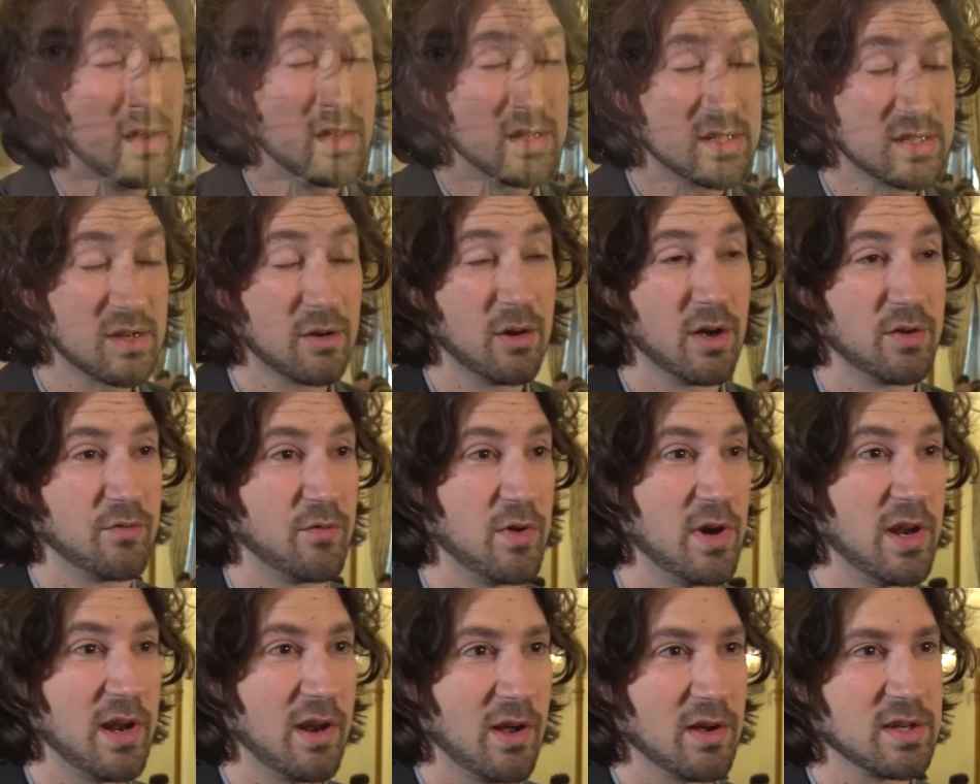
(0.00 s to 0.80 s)
So I'd
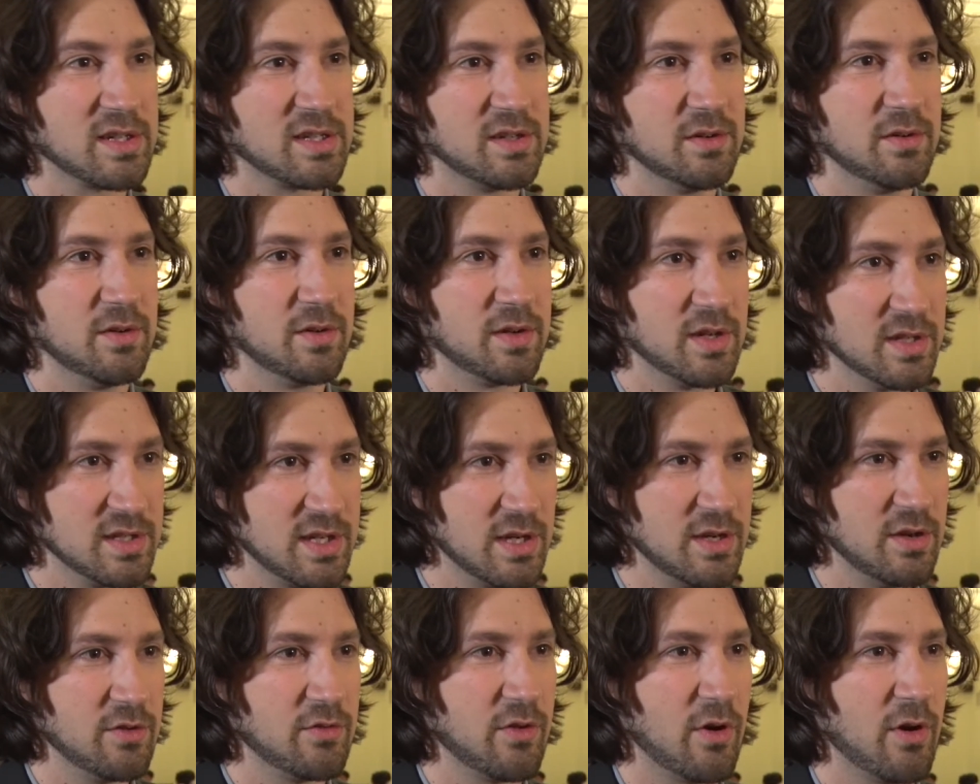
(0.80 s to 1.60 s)
really like to
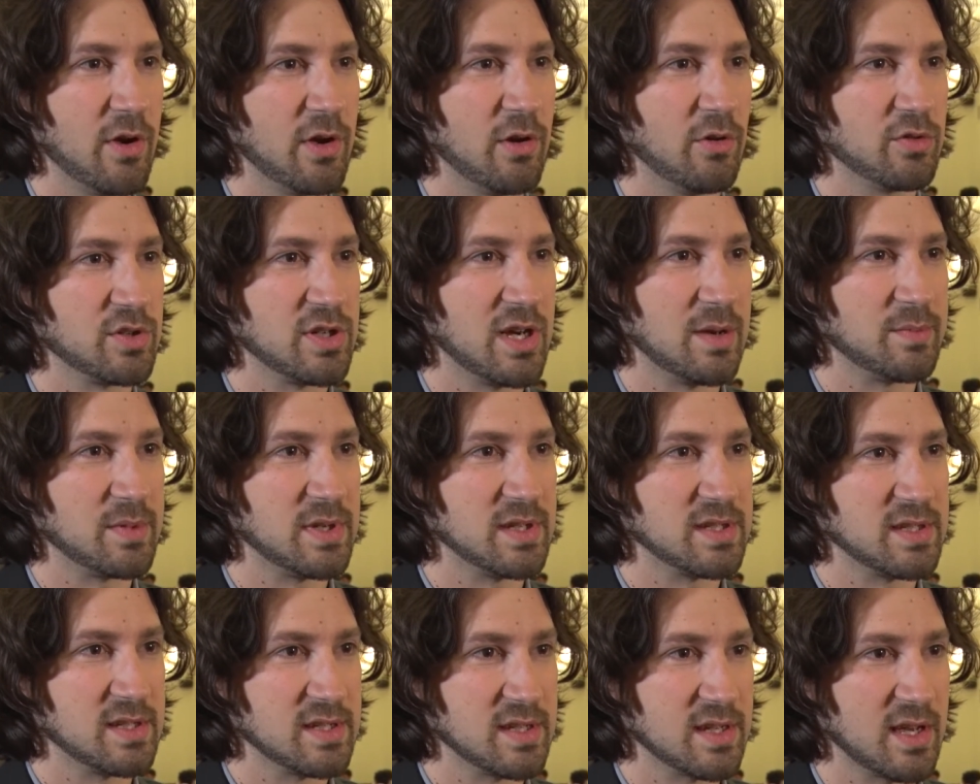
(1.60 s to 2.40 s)
continue growing Ultra
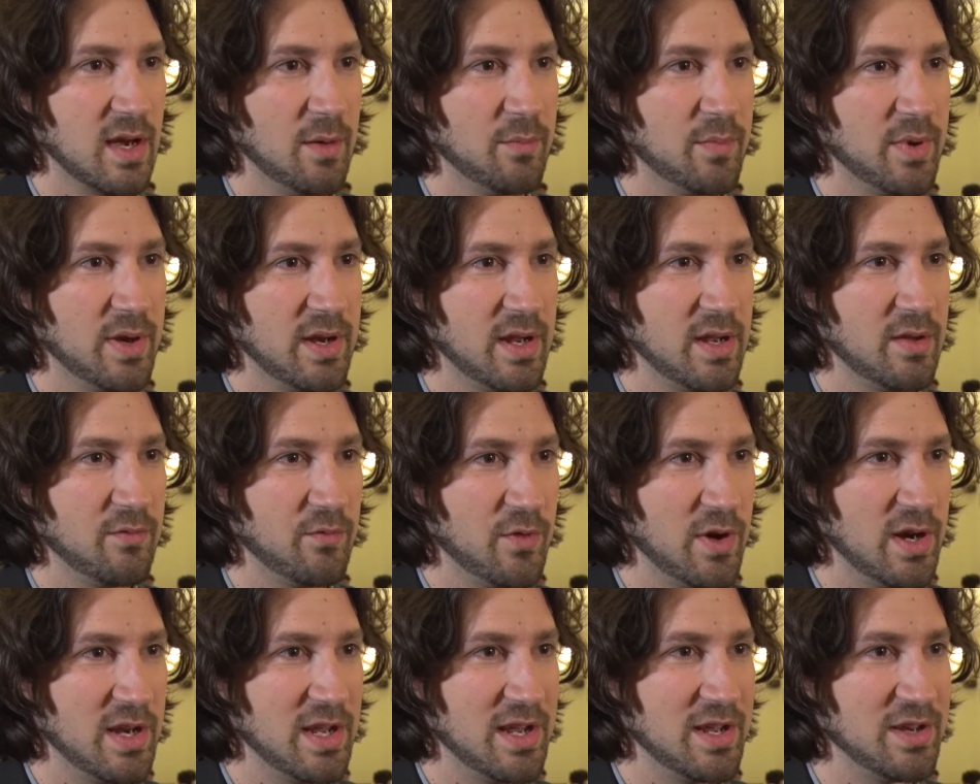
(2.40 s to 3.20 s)
Haptics as a company,
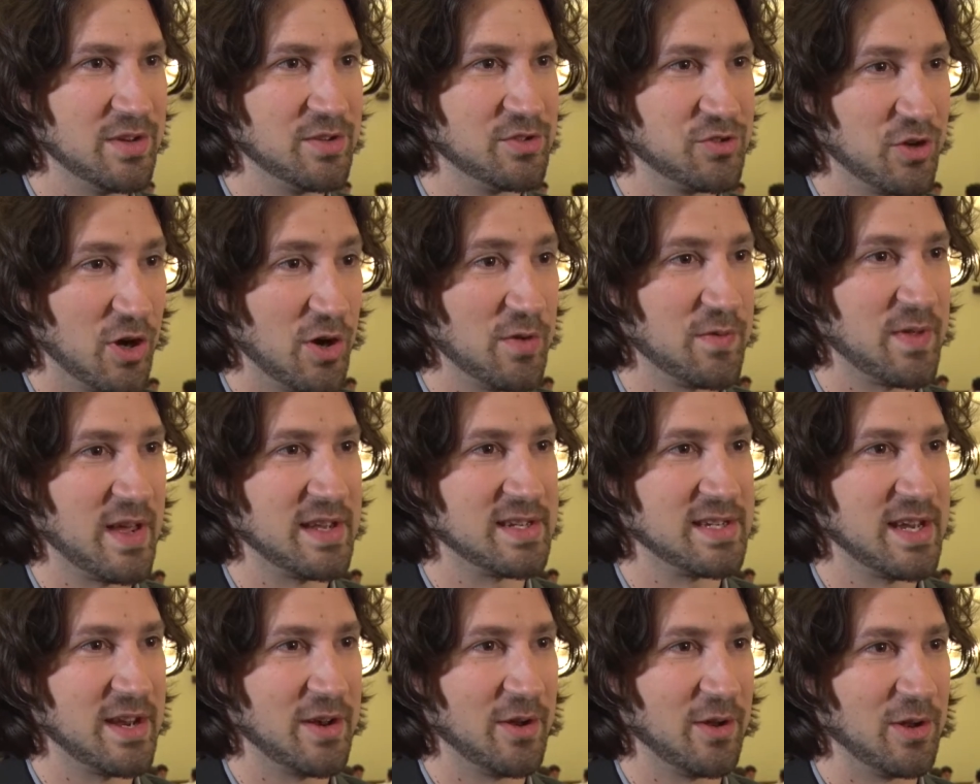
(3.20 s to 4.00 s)
really drive
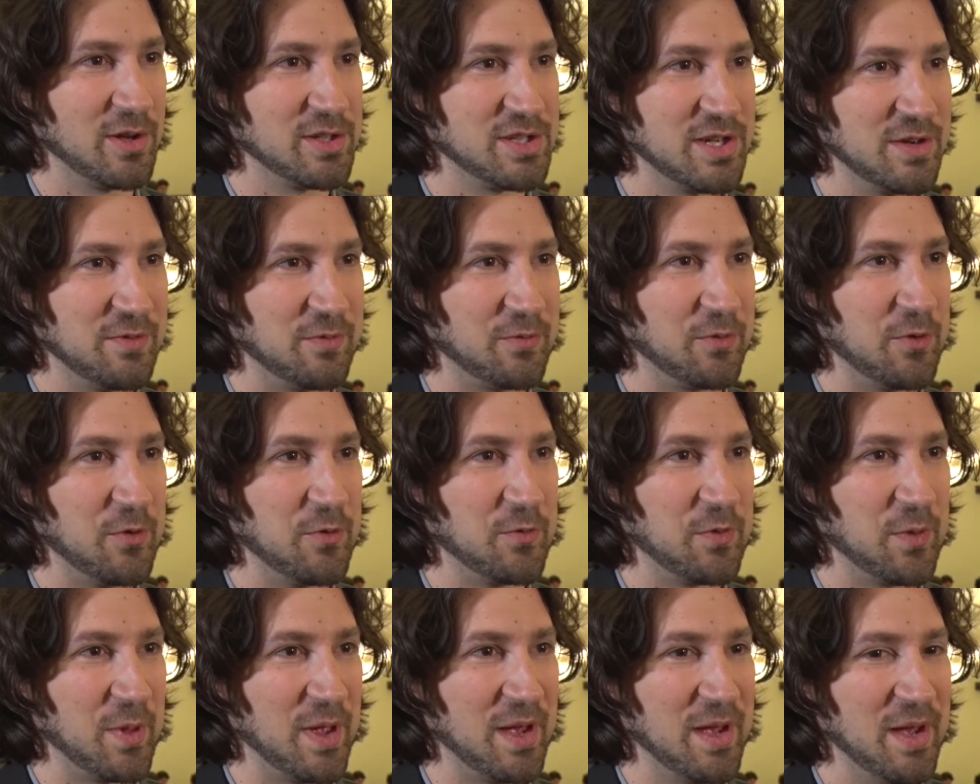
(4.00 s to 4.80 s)
that technology through
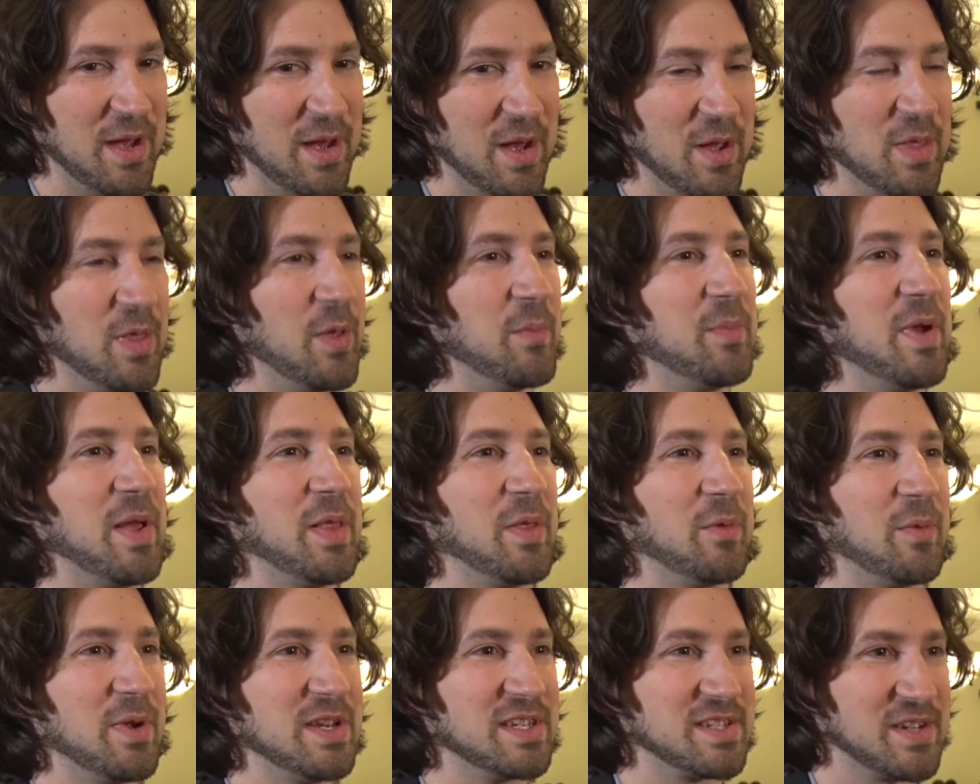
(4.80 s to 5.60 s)
from the
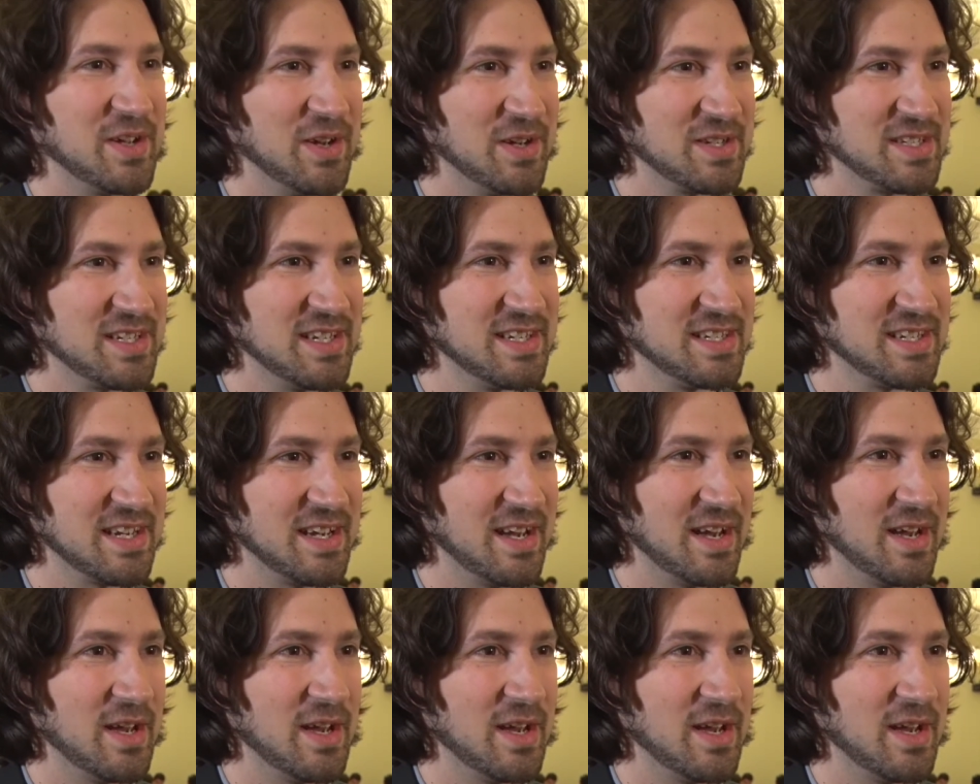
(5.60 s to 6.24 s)
bit that we started,